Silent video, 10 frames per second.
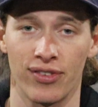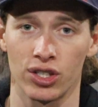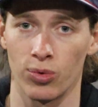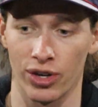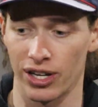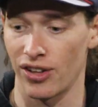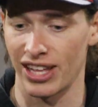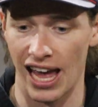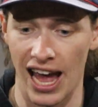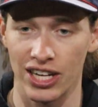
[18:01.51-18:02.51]
fish will get on
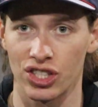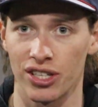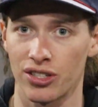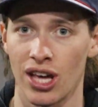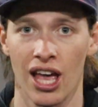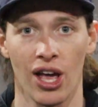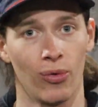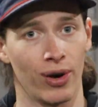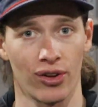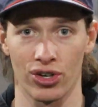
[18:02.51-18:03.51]
the edges,
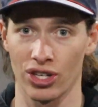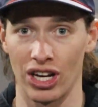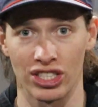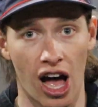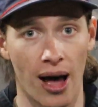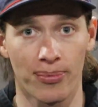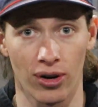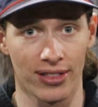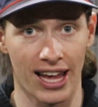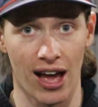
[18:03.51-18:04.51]
whether it's on top
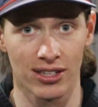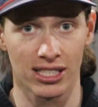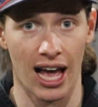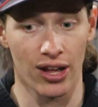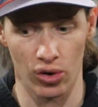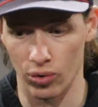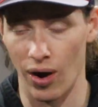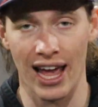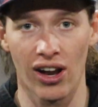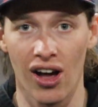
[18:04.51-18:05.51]
or on the outside or
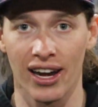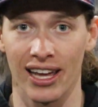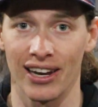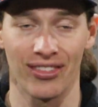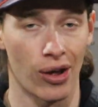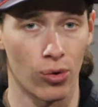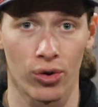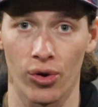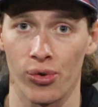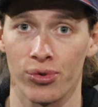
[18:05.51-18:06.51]
right on it, and they will
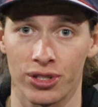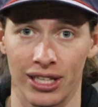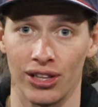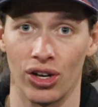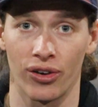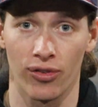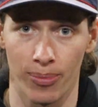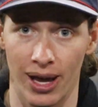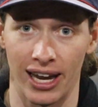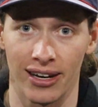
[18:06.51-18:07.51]
cruise and look for
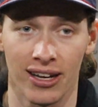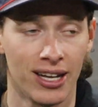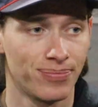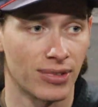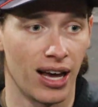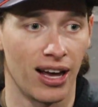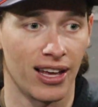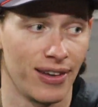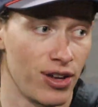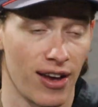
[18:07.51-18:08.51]
bait.
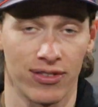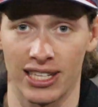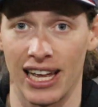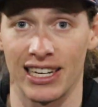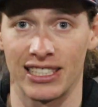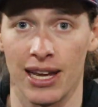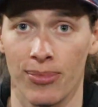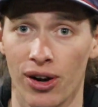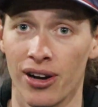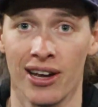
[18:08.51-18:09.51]
If you have standing
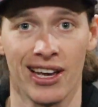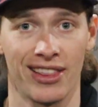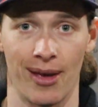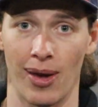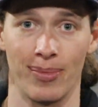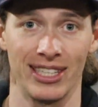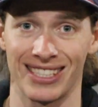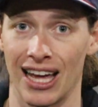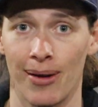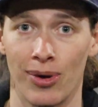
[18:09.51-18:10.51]
timber, they may be
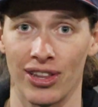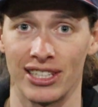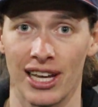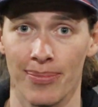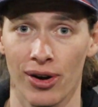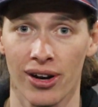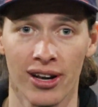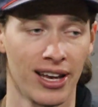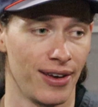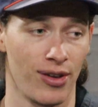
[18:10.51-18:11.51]
set up on the
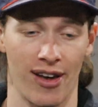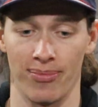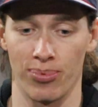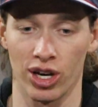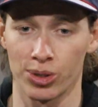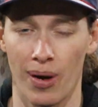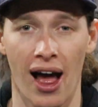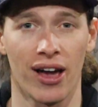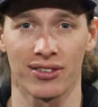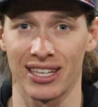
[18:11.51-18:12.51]
timber. If you have brush
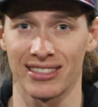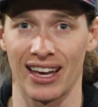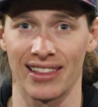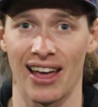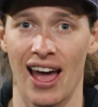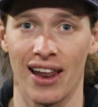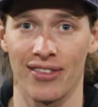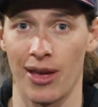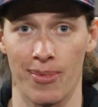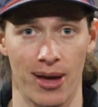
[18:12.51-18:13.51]
piles, things like that,
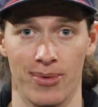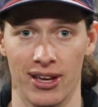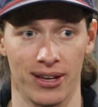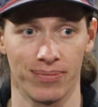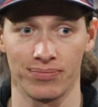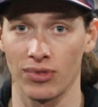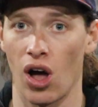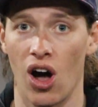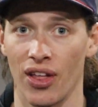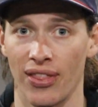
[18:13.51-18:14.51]
they may be
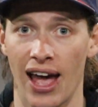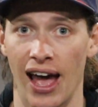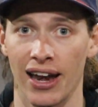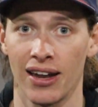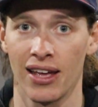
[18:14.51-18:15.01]
on that.